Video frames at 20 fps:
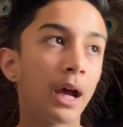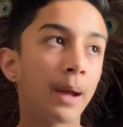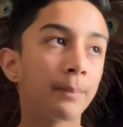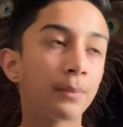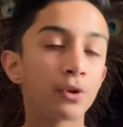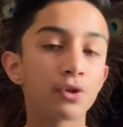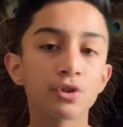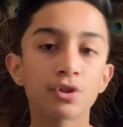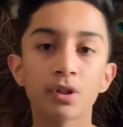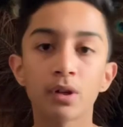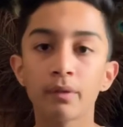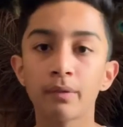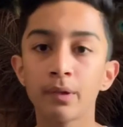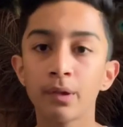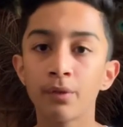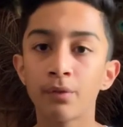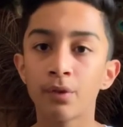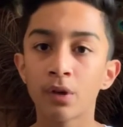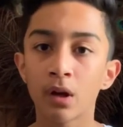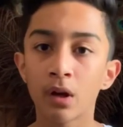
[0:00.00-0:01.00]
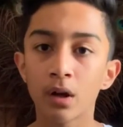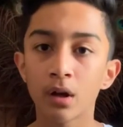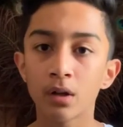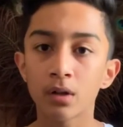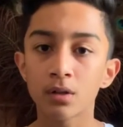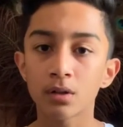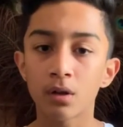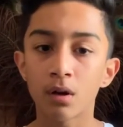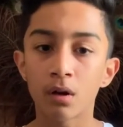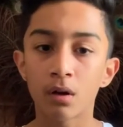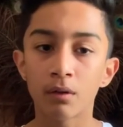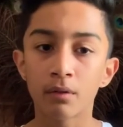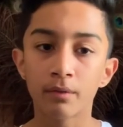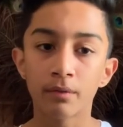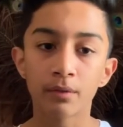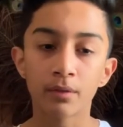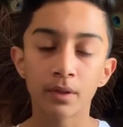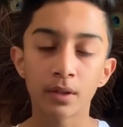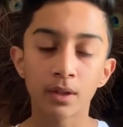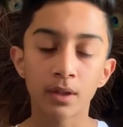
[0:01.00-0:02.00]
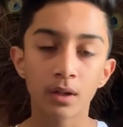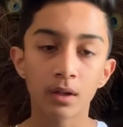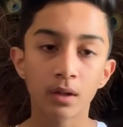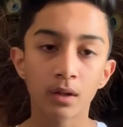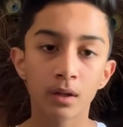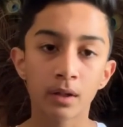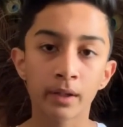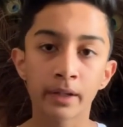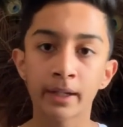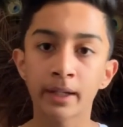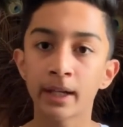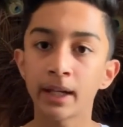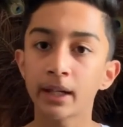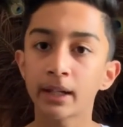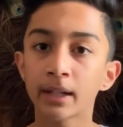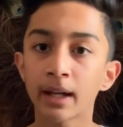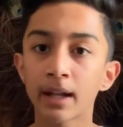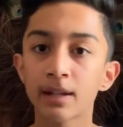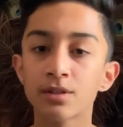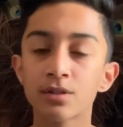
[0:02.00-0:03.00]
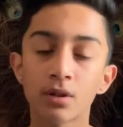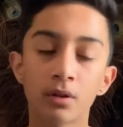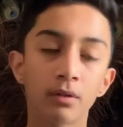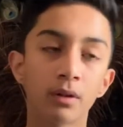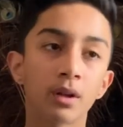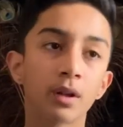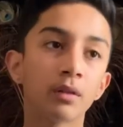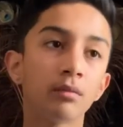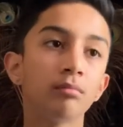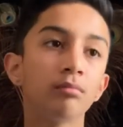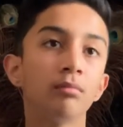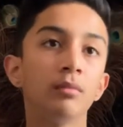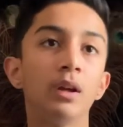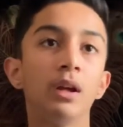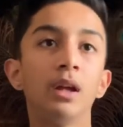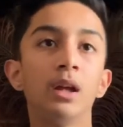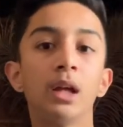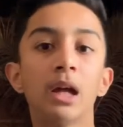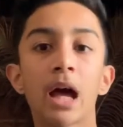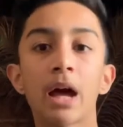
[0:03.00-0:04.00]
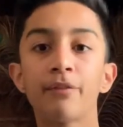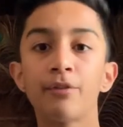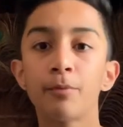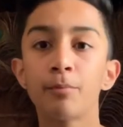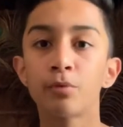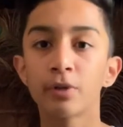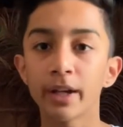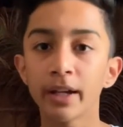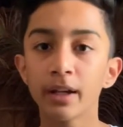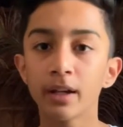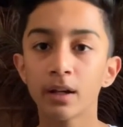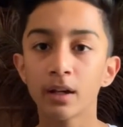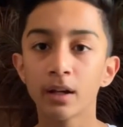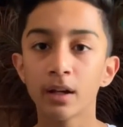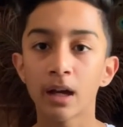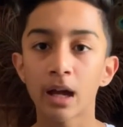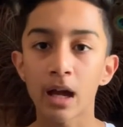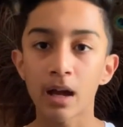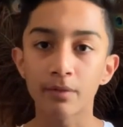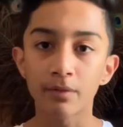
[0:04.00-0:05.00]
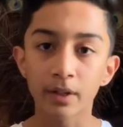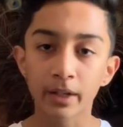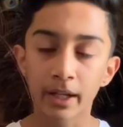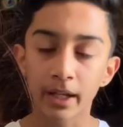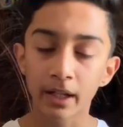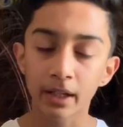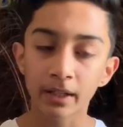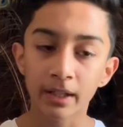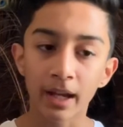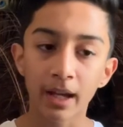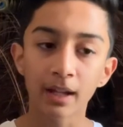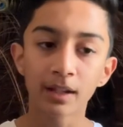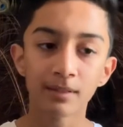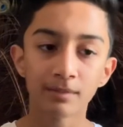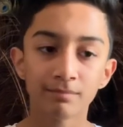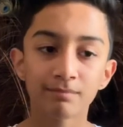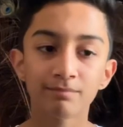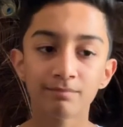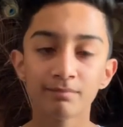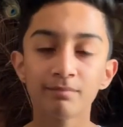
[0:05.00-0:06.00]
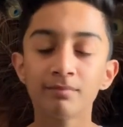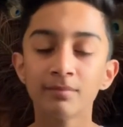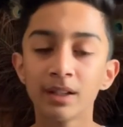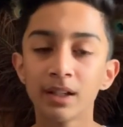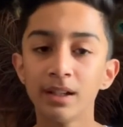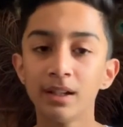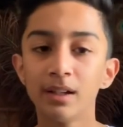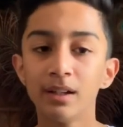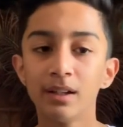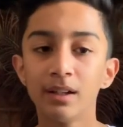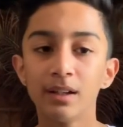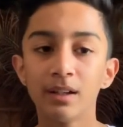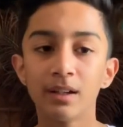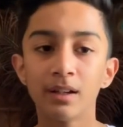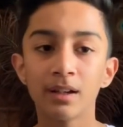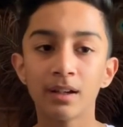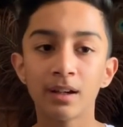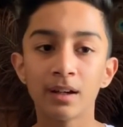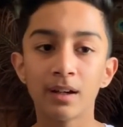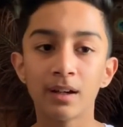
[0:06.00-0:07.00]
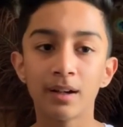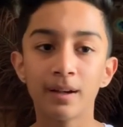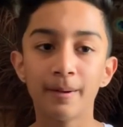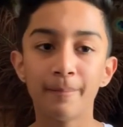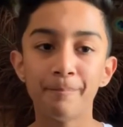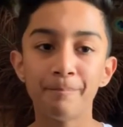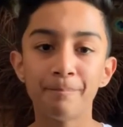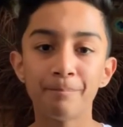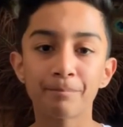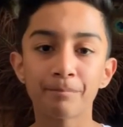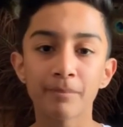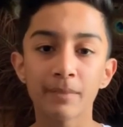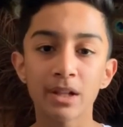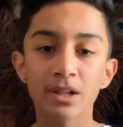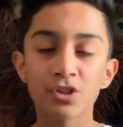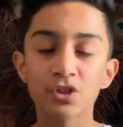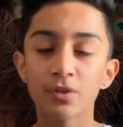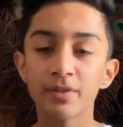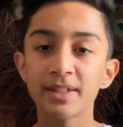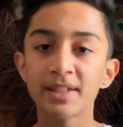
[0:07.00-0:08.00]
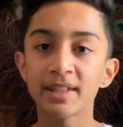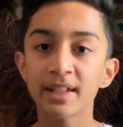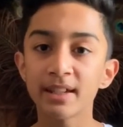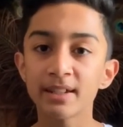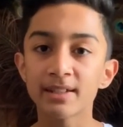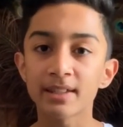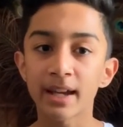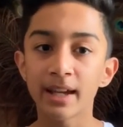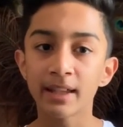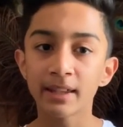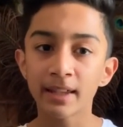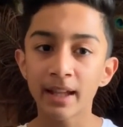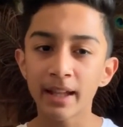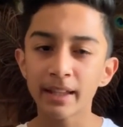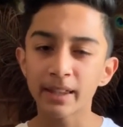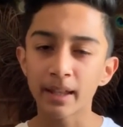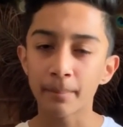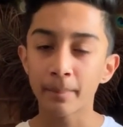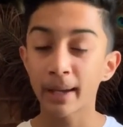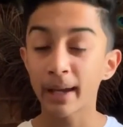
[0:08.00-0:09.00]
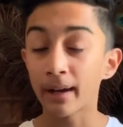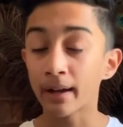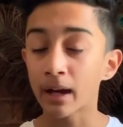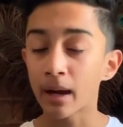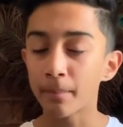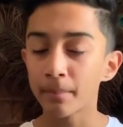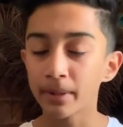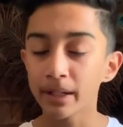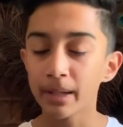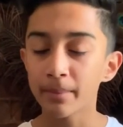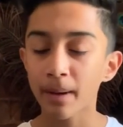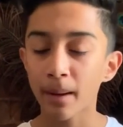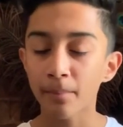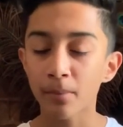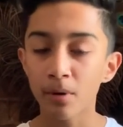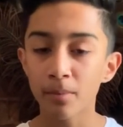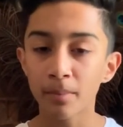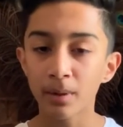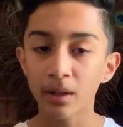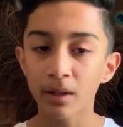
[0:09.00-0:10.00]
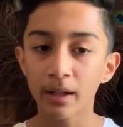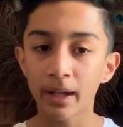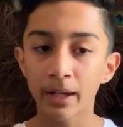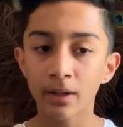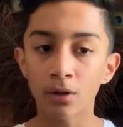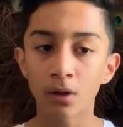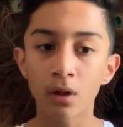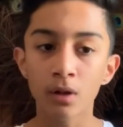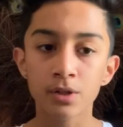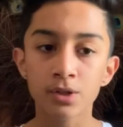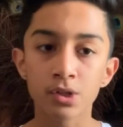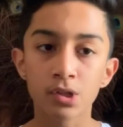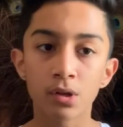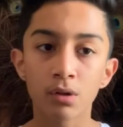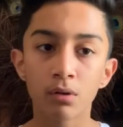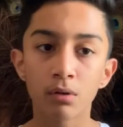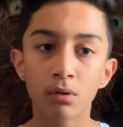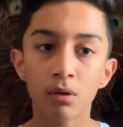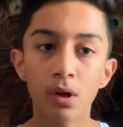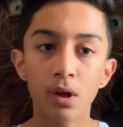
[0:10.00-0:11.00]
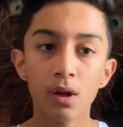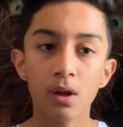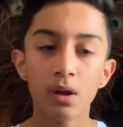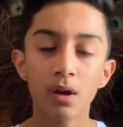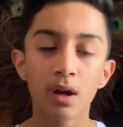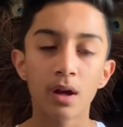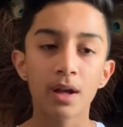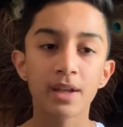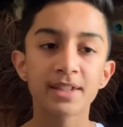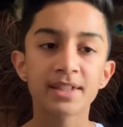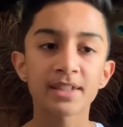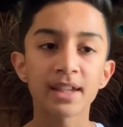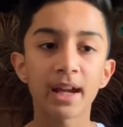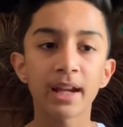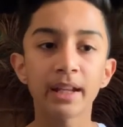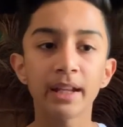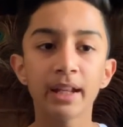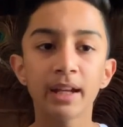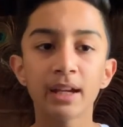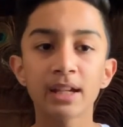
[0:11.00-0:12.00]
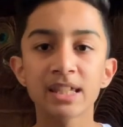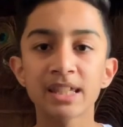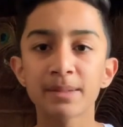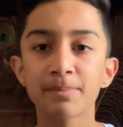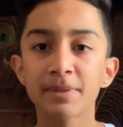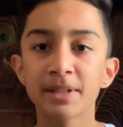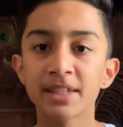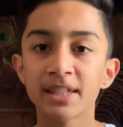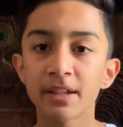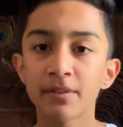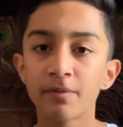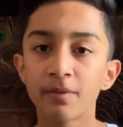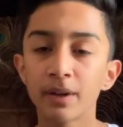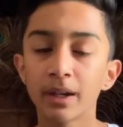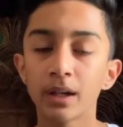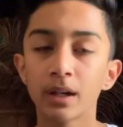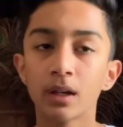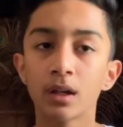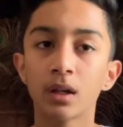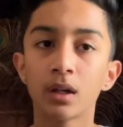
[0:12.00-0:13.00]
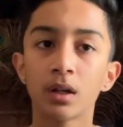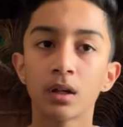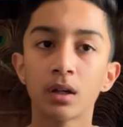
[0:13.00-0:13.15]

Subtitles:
I'm not sure if you've heard of the Kit Kat slogan, have a break, have a Kit Kat. So it's things like that that make a company memorable, and also assigning a specific